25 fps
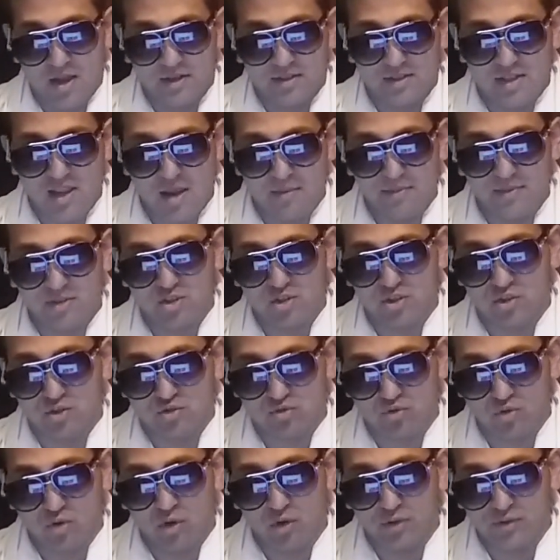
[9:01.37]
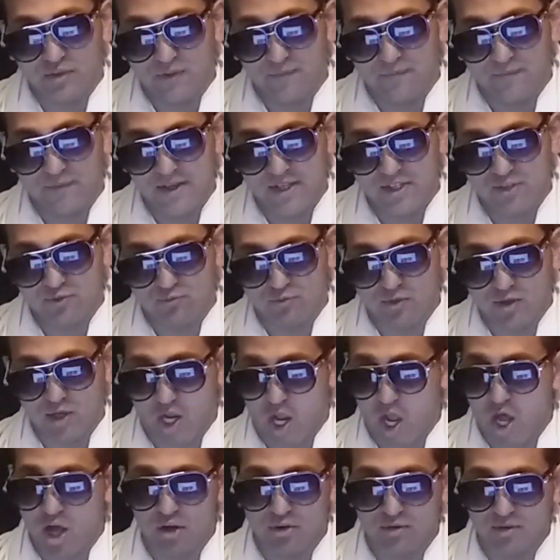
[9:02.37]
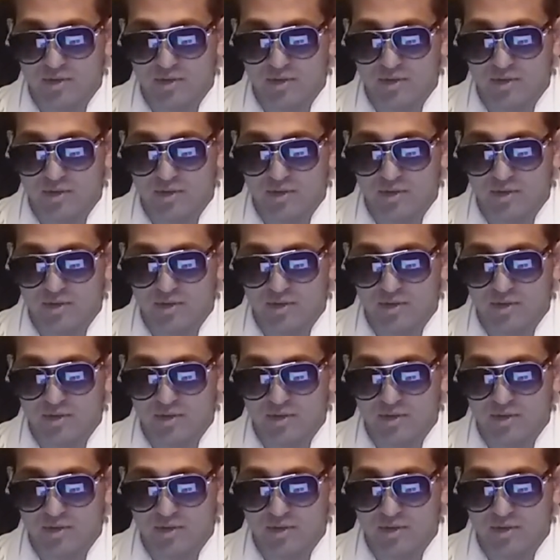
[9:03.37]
Damage Control defeats Raquel